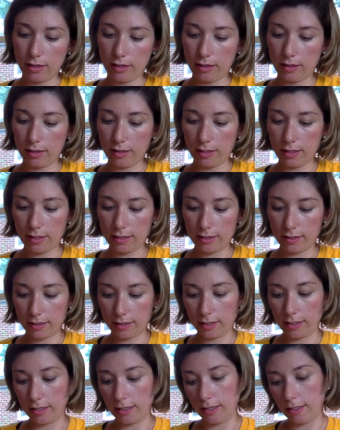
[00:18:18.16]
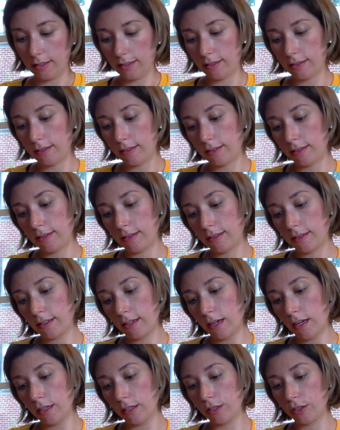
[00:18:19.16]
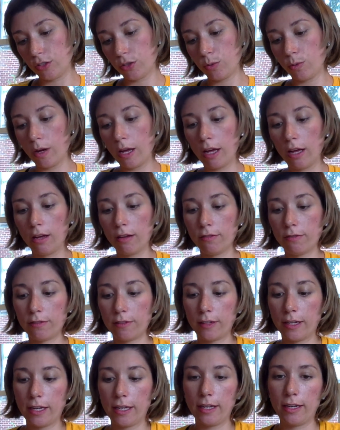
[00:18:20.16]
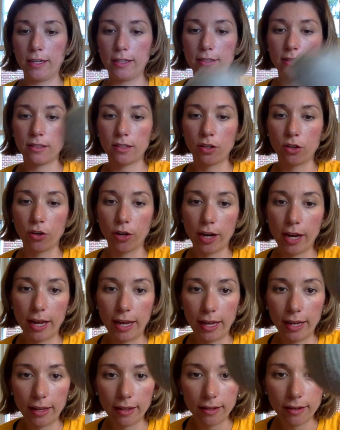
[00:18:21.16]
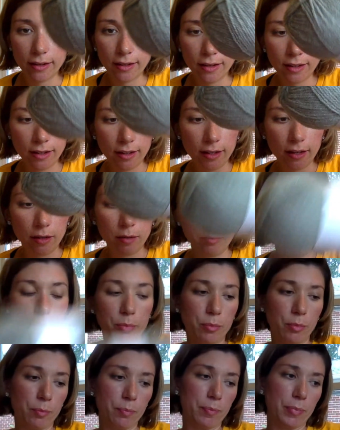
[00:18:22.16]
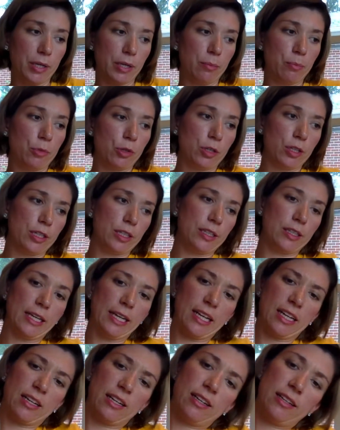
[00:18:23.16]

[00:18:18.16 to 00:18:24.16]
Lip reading: this is color 12, and it's a gray, but more like a